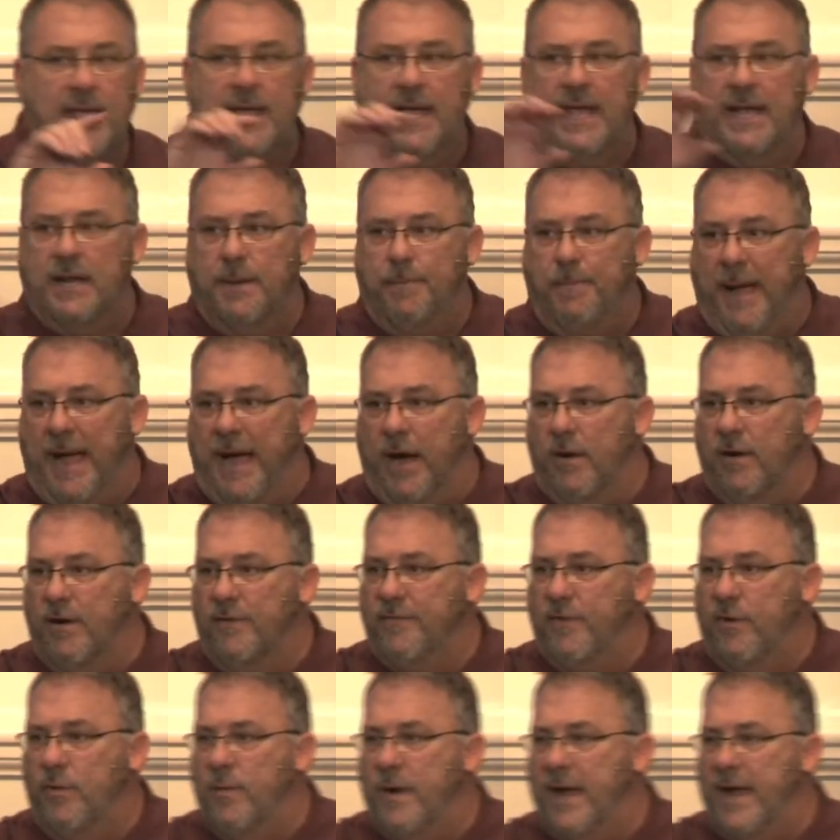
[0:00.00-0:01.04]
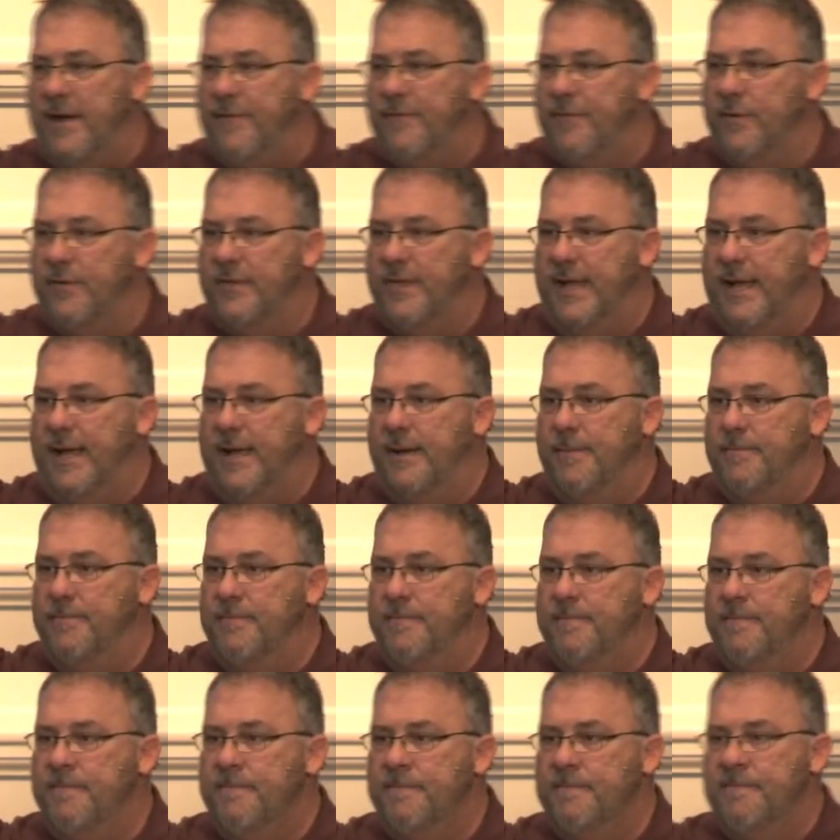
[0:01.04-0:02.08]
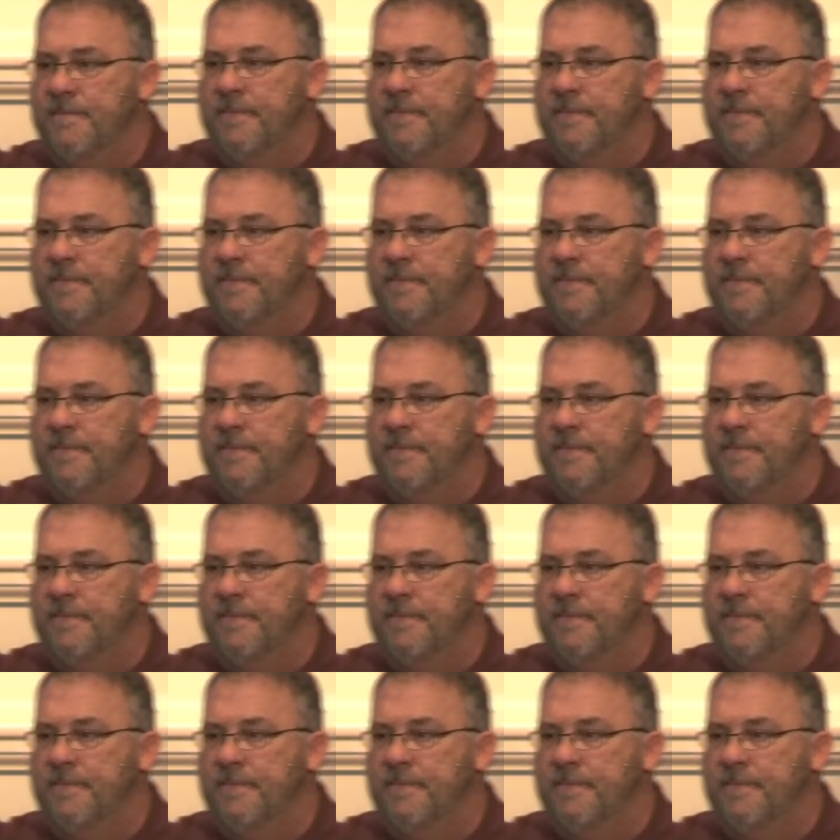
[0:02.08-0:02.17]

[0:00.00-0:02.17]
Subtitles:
in a powerful way for them,